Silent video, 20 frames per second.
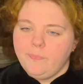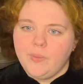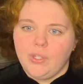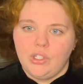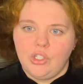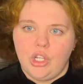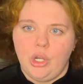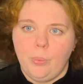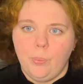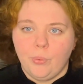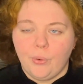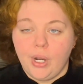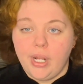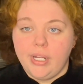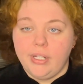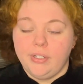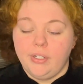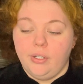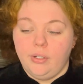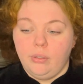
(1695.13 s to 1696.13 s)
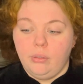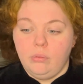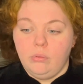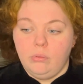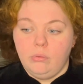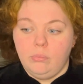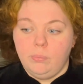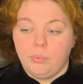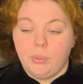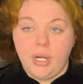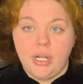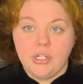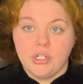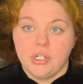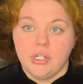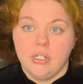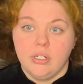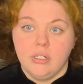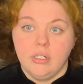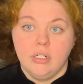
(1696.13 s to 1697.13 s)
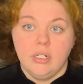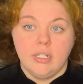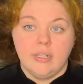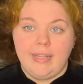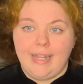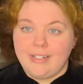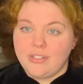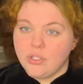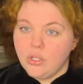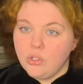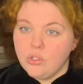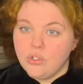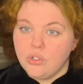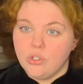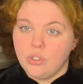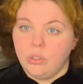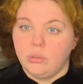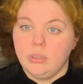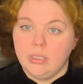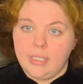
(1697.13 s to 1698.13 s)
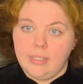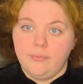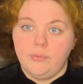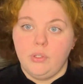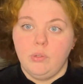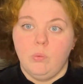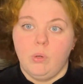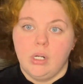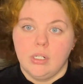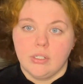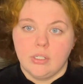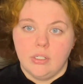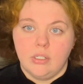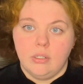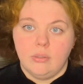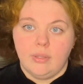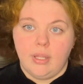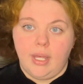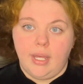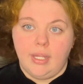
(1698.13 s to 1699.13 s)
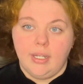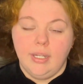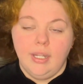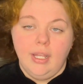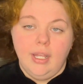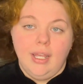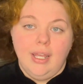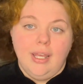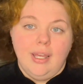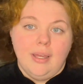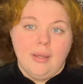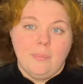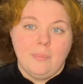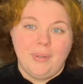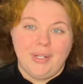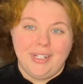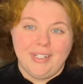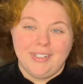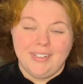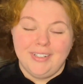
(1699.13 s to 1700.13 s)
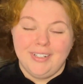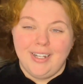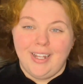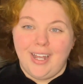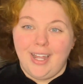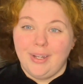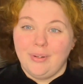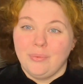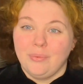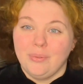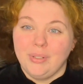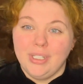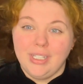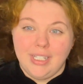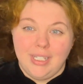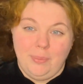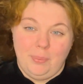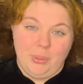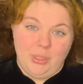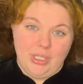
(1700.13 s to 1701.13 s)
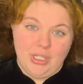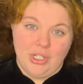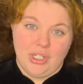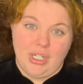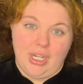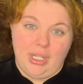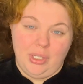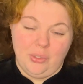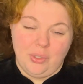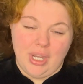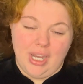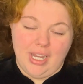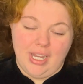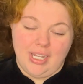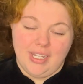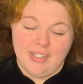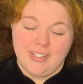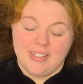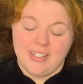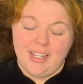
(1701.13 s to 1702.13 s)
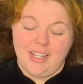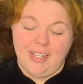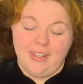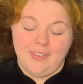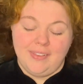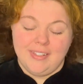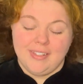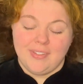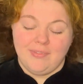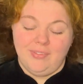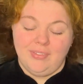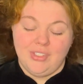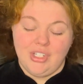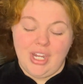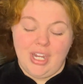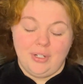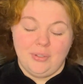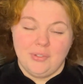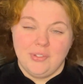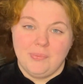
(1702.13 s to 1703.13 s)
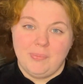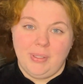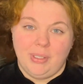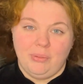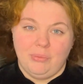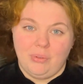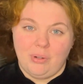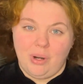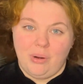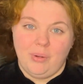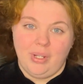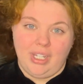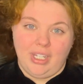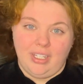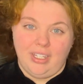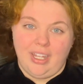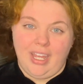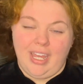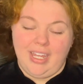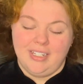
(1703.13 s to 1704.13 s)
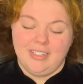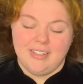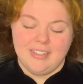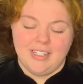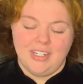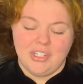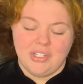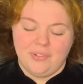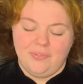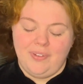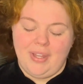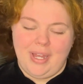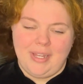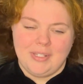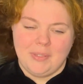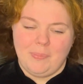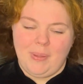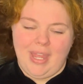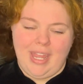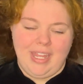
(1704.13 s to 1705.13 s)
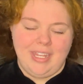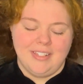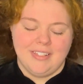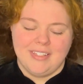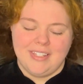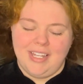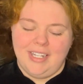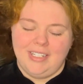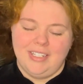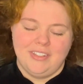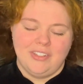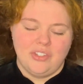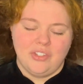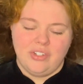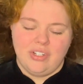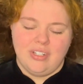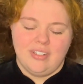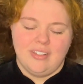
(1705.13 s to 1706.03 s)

No pressure. That's solely if you want to do that. But I really appreciate you guys. This channel's been growing at such a fast pace, and it's